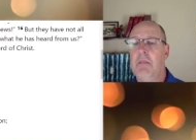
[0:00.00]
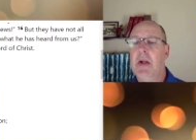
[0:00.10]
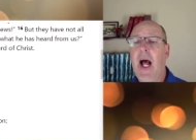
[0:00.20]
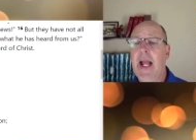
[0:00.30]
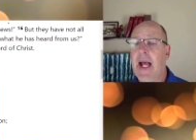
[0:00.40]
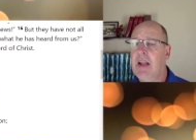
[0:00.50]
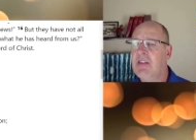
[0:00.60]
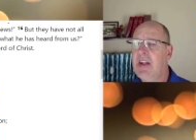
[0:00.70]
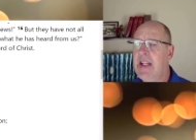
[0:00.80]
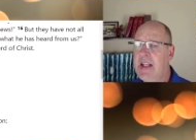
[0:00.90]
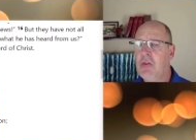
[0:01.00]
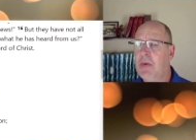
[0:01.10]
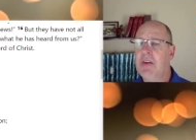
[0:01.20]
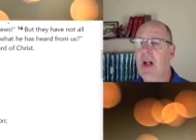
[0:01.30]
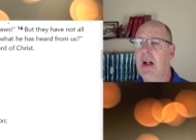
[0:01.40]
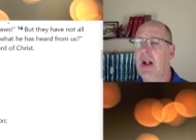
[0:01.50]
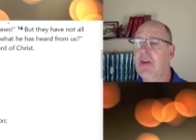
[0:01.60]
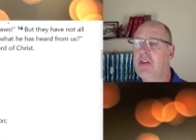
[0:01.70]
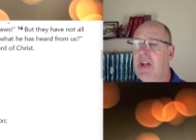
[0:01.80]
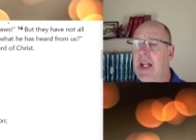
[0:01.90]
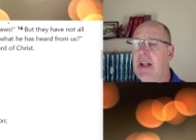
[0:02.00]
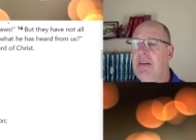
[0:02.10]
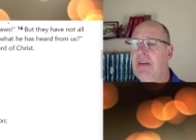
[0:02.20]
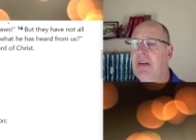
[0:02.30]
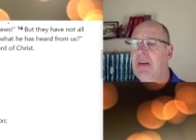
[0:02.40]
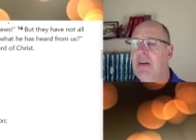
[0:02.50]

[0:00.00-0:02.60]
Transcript: But I ask, did Israel not understand?